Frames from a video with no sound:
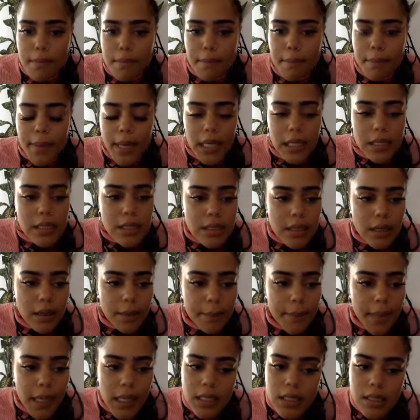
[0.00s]

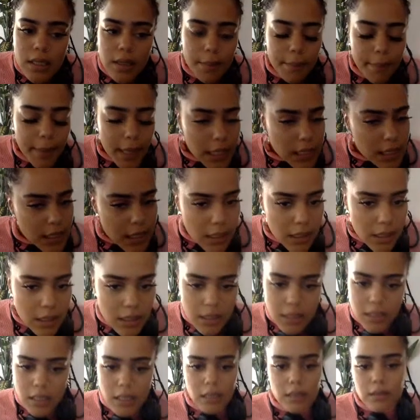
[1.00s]

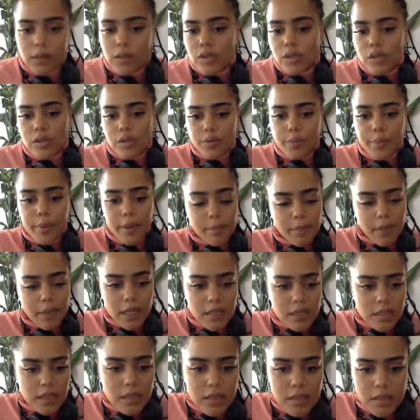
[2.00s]
basics, like the super
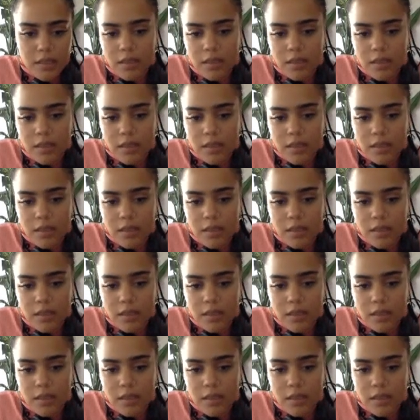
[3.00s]
basics.